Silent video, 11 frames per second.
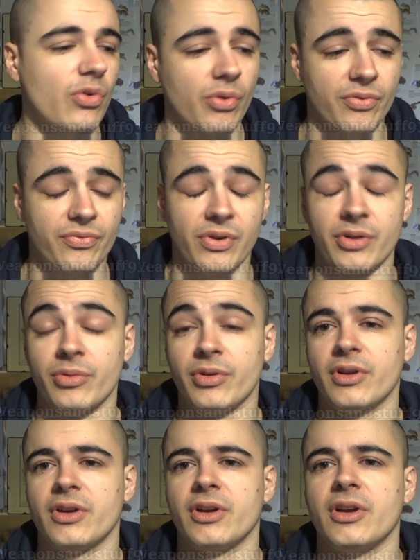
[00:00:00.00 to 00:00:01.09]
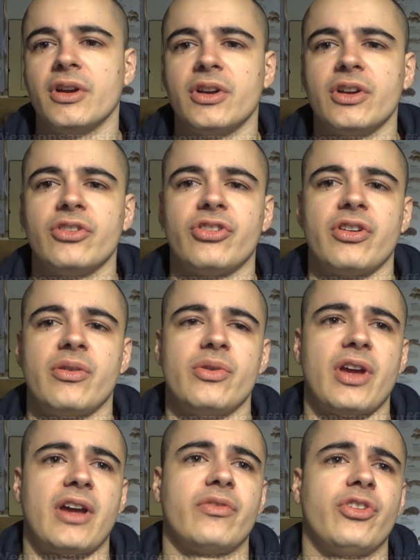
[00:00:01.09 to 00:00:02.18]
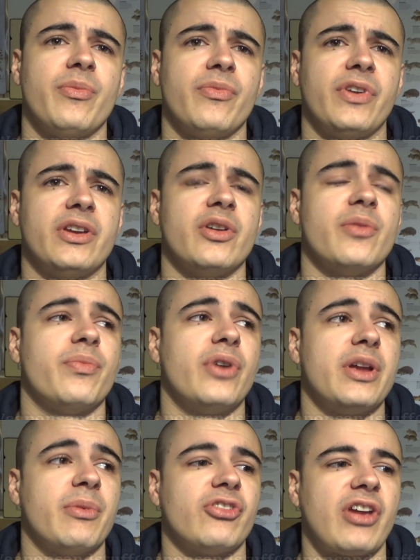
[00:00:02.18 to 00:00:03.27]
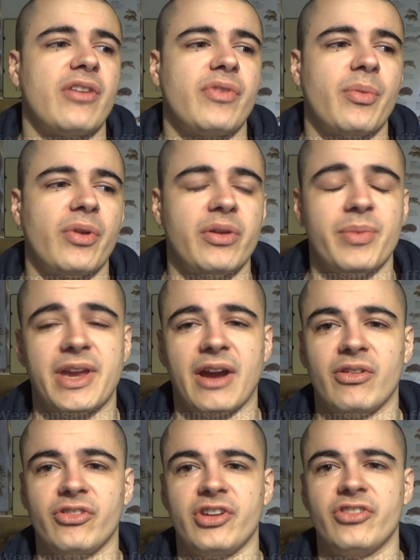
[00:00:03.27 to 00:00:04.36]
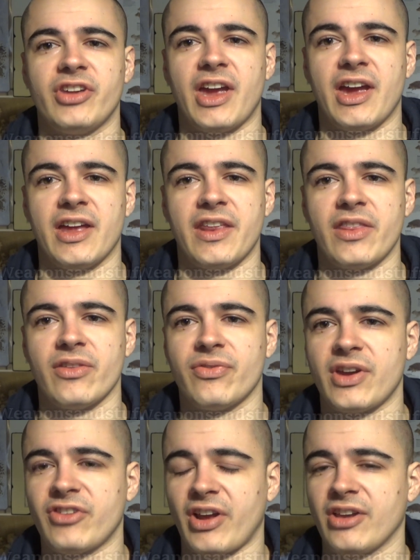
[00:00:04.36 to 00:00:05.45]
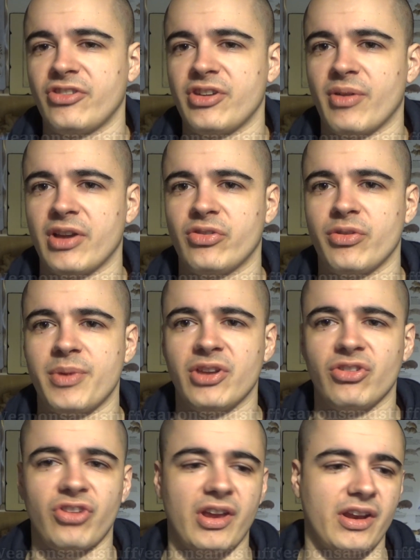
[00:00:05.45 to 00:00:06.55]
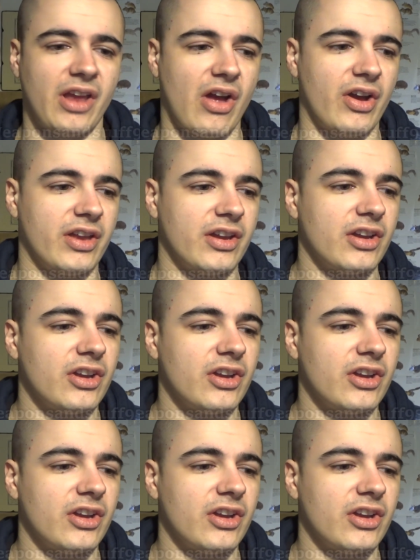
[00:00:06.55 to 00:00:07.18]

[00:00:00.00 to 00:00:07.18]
or a flu. So you would have something that pretty much everybody would be guaranteed to get, and then the fatality rates would be insanely high.